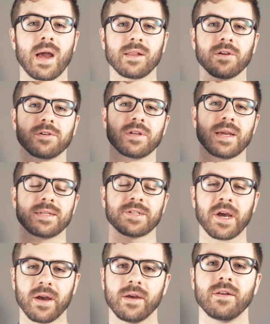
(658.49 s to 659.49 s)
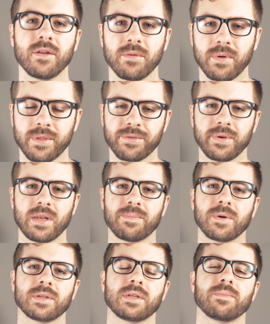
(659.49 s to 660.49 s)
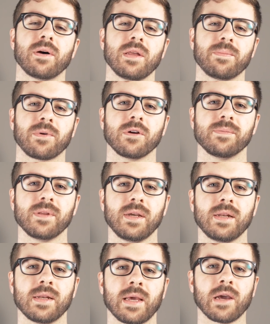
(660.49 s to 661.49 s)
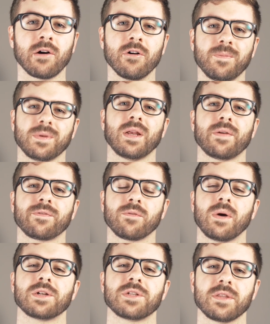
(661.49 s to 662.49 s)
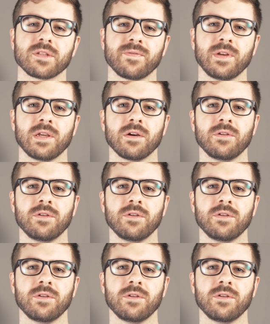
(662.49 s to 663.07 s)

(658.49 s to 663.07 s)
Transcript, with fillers: I learned a ton with 3D printing polypropylene, and I hope that after watching this video